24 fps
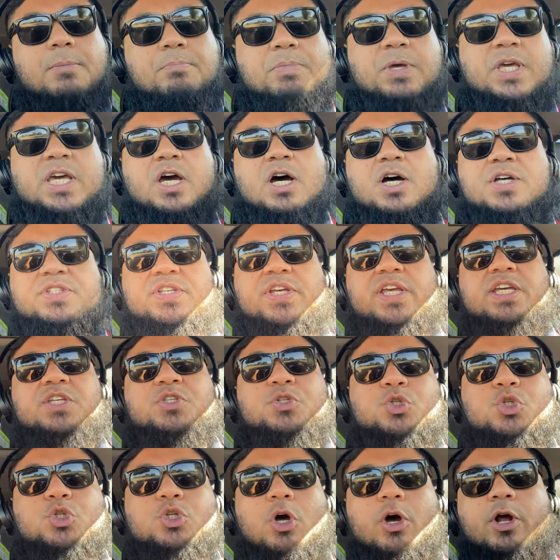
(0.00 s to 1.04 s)
Because he
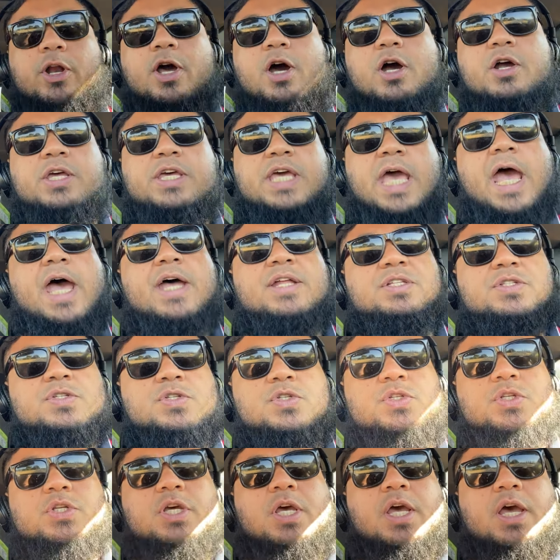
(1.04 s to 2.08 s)
stood
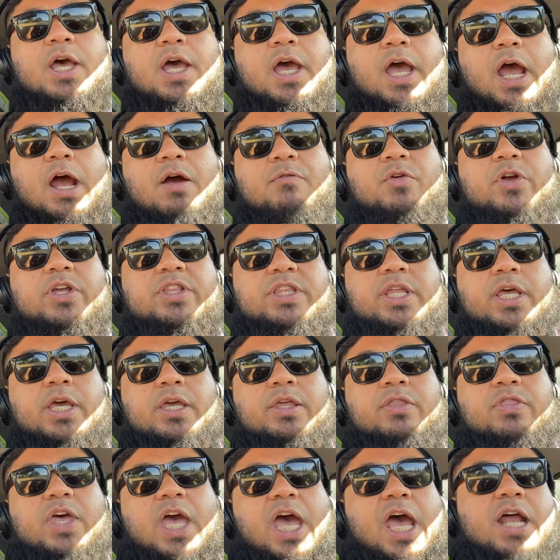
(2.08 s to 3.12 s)
against
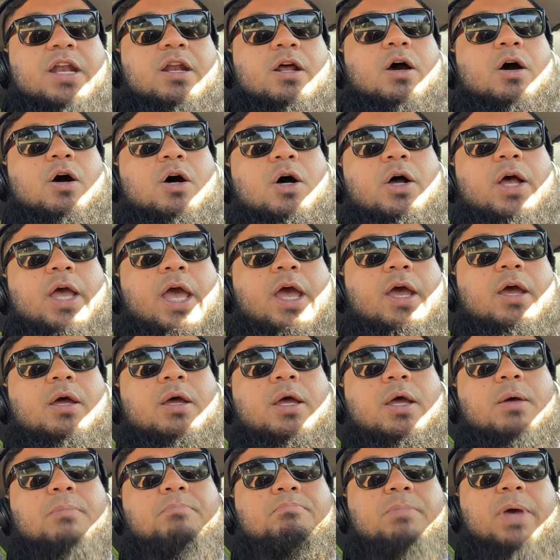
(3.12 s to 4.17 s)
everything that
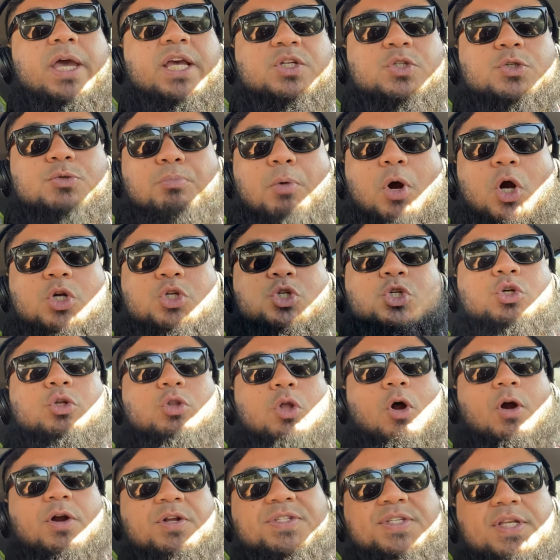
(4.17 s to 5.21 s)
mixed
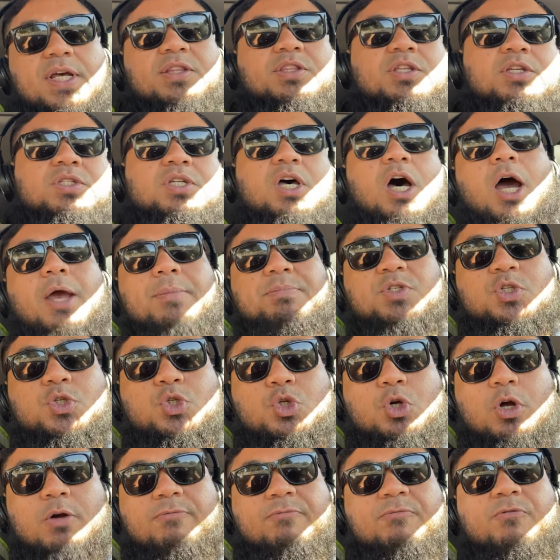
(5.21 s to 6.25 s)
martial arts at the time
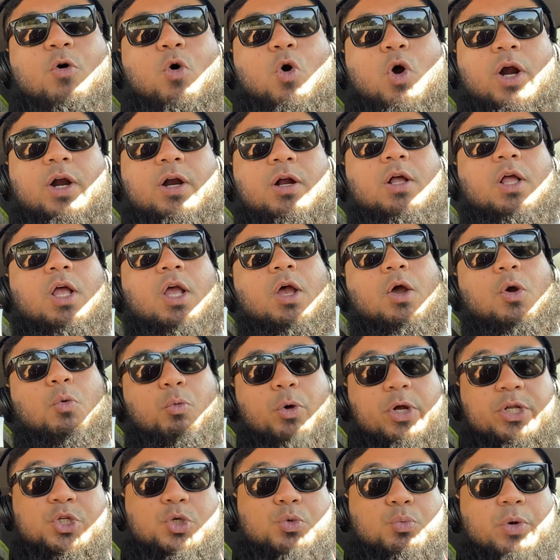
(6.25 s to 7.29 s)
stood for,
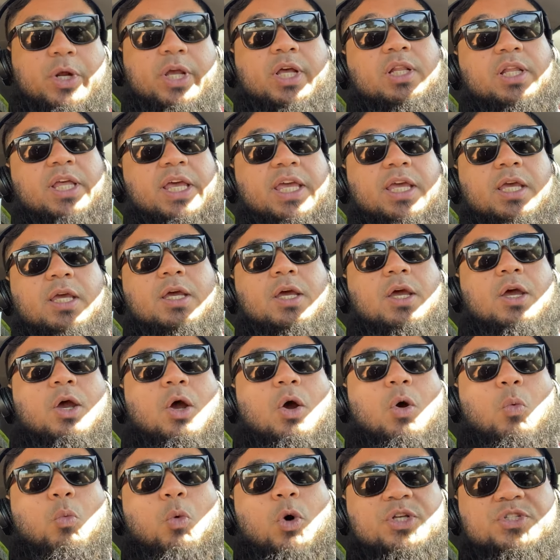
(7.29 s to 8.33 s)
which really
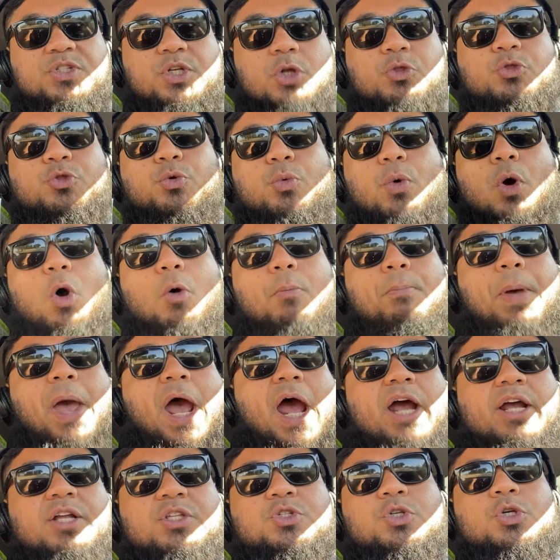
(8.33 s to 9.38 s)
was a
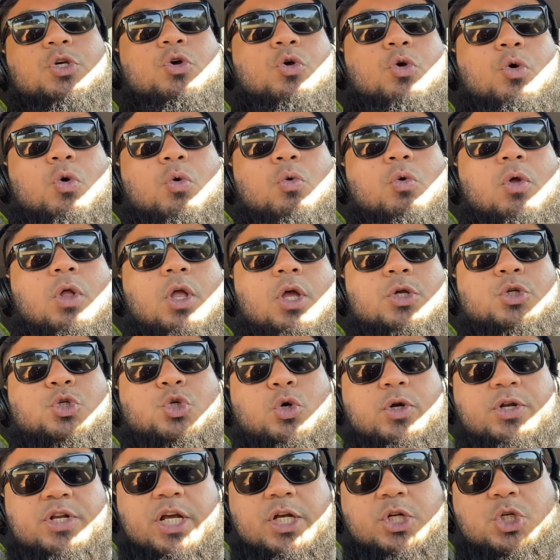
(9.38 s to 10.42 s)
throwback to
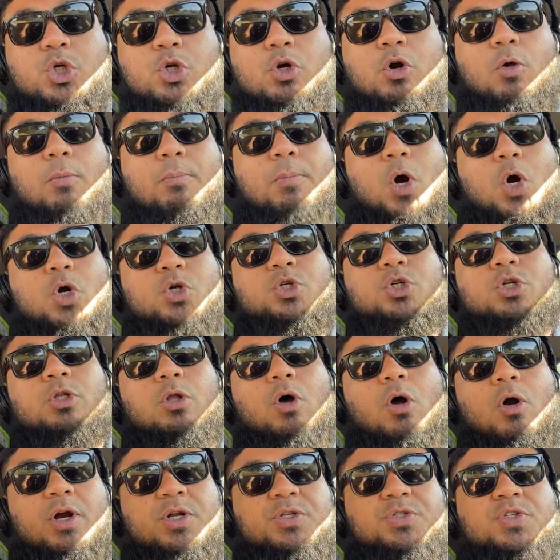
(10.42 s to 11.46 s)
traditional
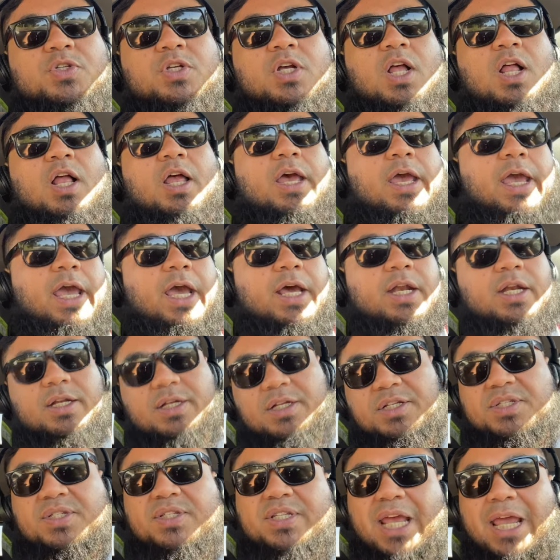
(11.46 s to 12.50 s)
martial arts. And
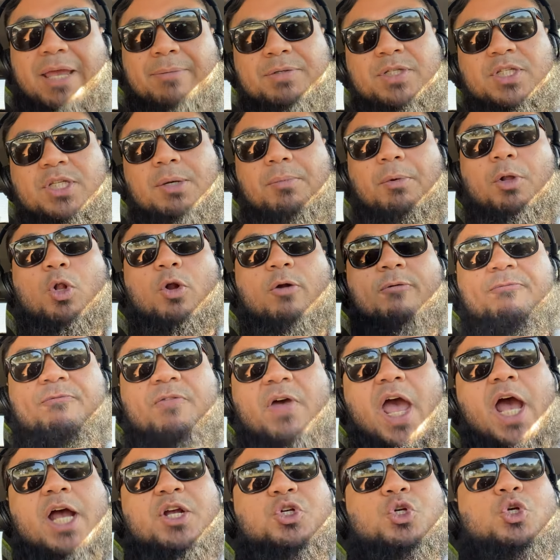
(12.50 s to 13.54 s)
in the same similar
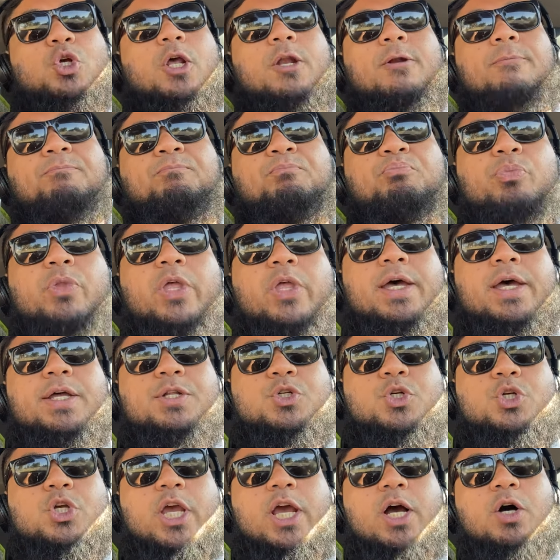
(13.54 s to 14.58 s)
fashion,
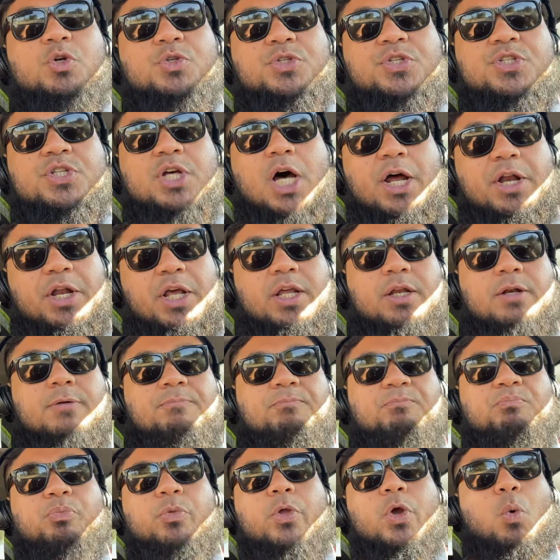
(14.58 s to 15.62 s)
Chael
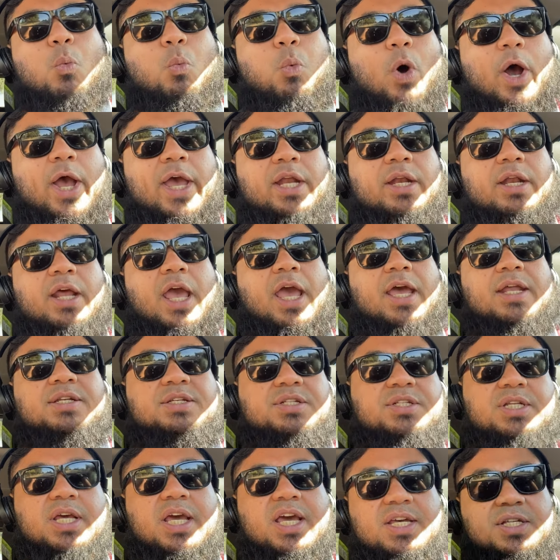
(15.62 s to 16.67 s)
Sonnen went and
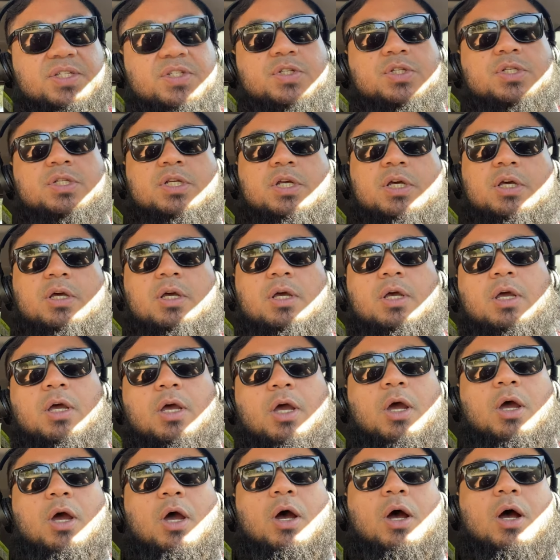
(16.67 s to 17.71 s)
dissed
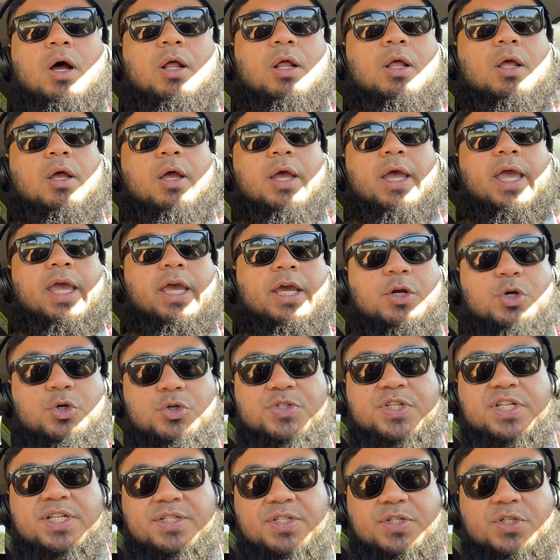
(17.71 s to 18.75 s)

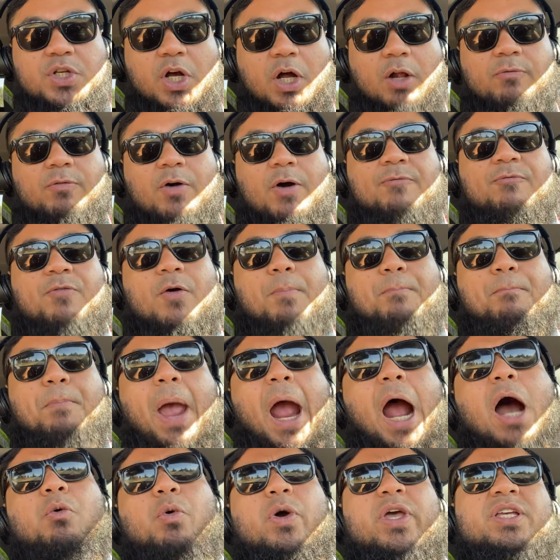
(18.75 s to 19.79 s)
Anderson Silva for
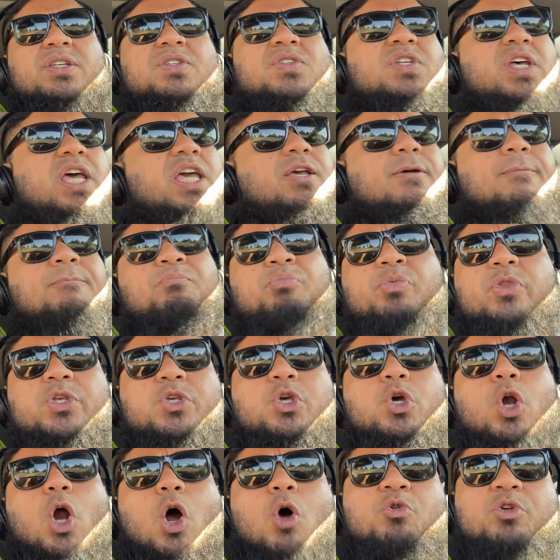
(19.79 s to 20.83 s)
bowing, saying
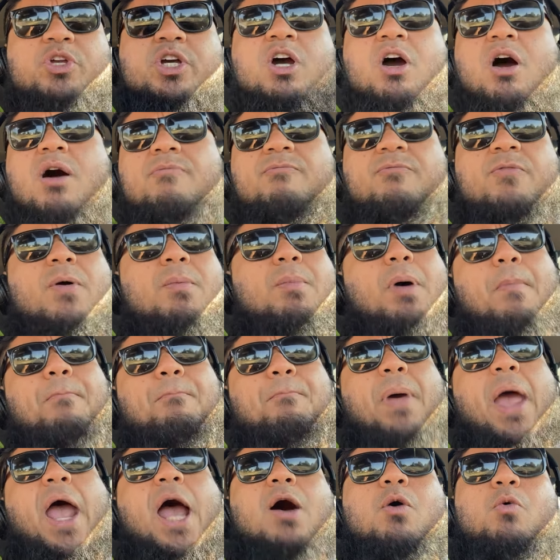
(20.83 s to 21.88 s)
you don't come from a
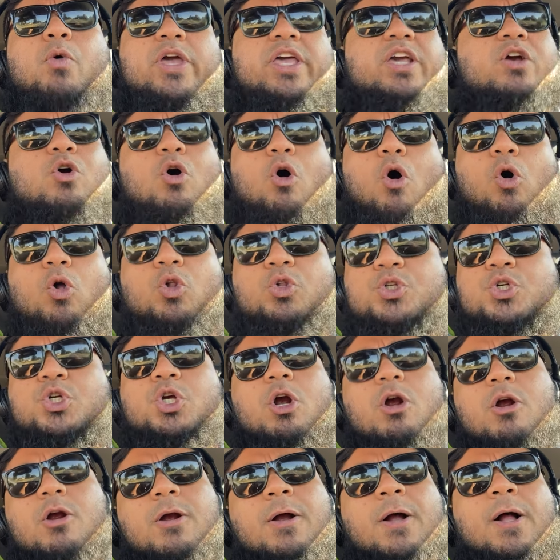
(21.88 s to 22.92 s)
bowing
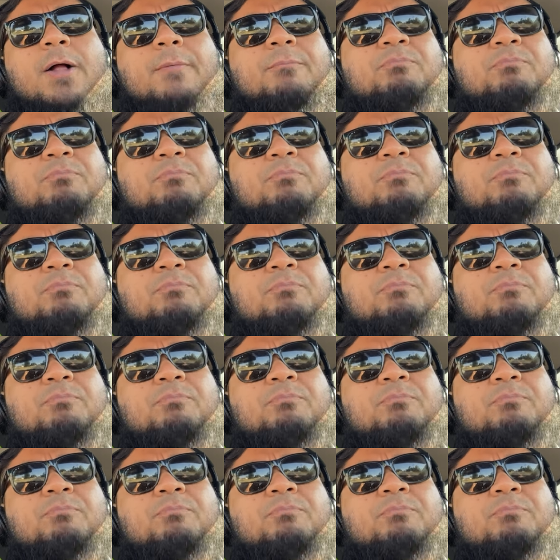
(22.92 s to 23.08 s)
culture.